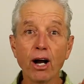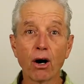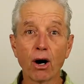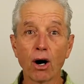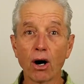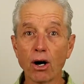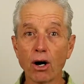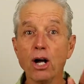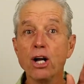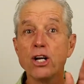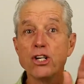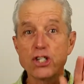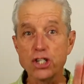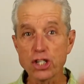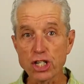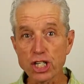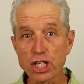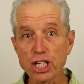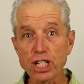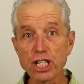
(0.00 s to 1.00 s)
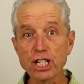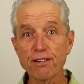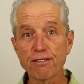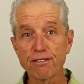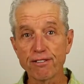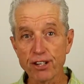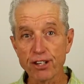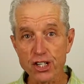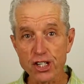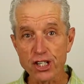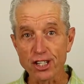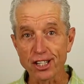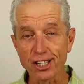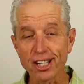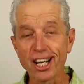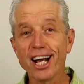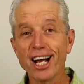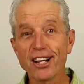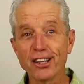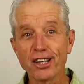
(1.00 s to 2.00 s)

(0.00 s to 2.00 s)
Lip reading: are qi deficient.